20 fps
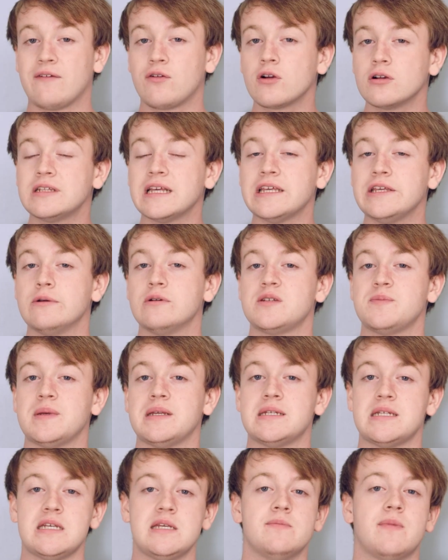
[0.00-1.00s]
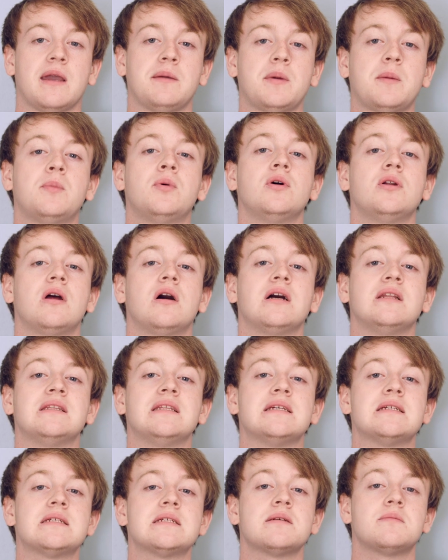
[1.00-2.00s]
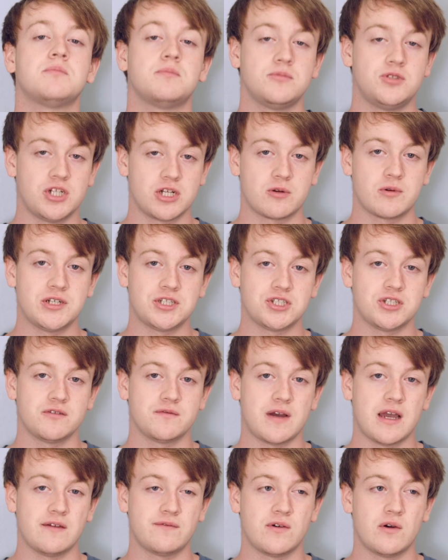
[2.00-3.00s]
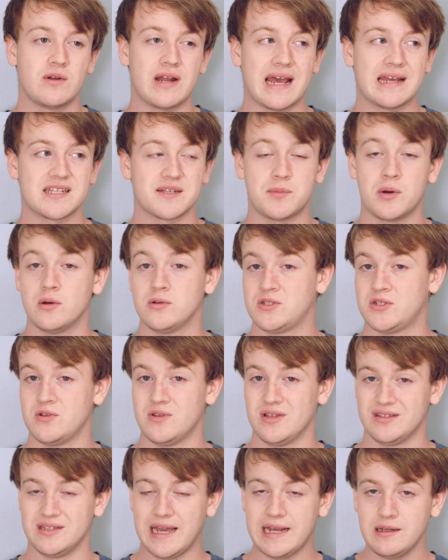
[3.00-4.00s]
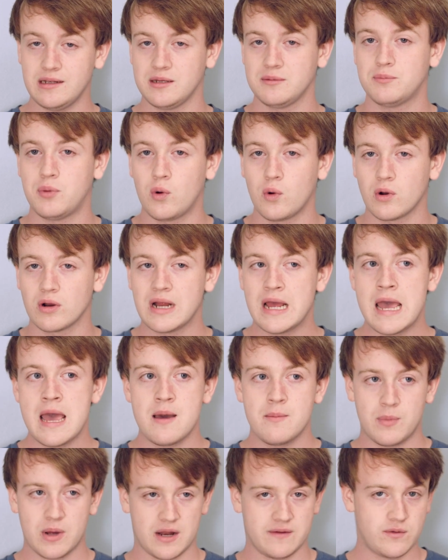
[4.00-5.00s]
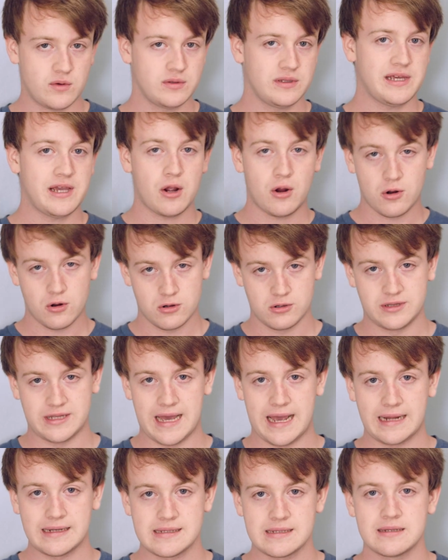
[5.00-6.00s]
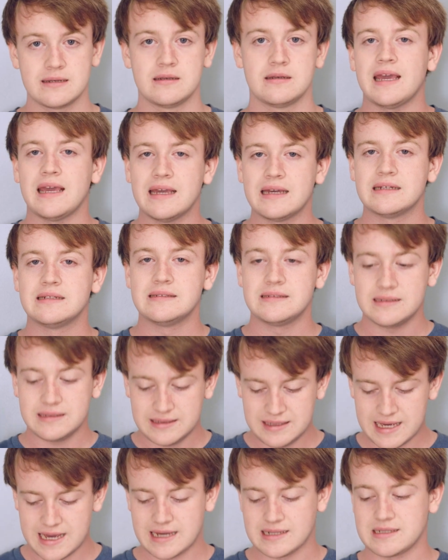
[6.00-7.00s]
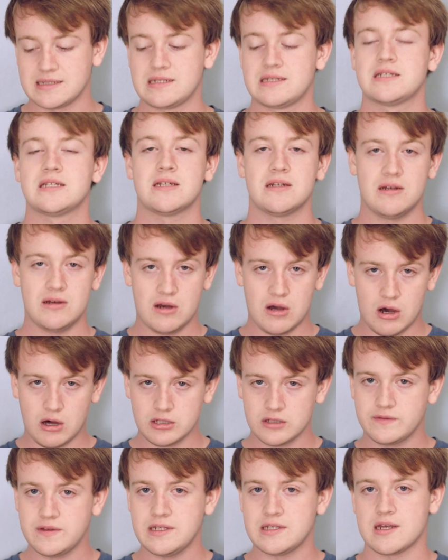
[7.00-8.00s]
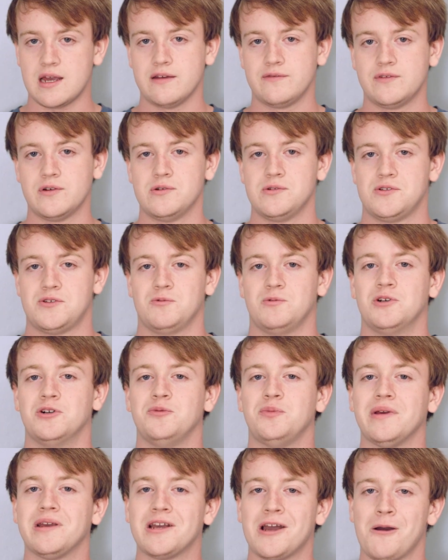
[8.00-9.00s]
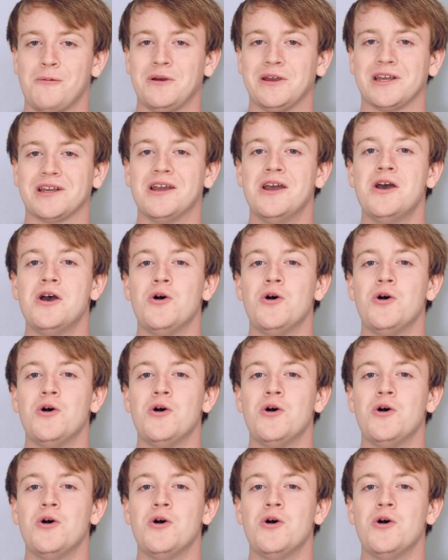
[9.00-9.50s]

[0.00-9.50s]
I've heard that USB-C might be put on this generation of iPhone as opposed to the Lightning port, but I've only heard that. And yes, all of these iPhones will be coming